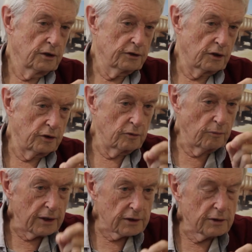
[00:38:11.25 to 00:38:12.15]
So you
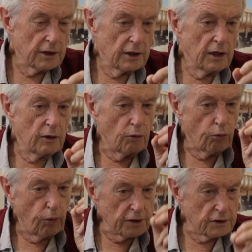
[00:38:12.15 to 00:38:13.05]
must
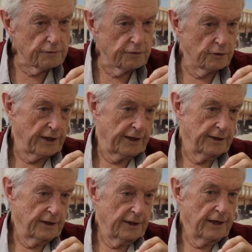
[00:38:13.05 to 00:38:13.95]
watch for that
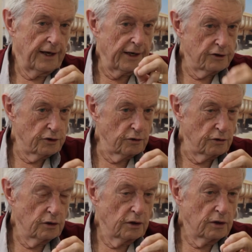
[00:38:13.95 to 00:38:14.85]
as
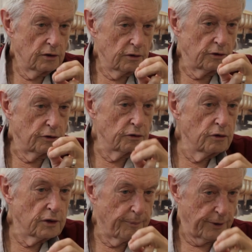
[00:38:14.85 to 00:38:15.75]
you
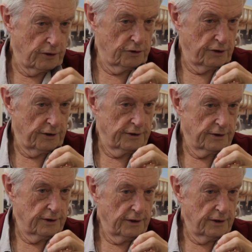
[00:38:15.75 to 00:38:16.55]
do the process.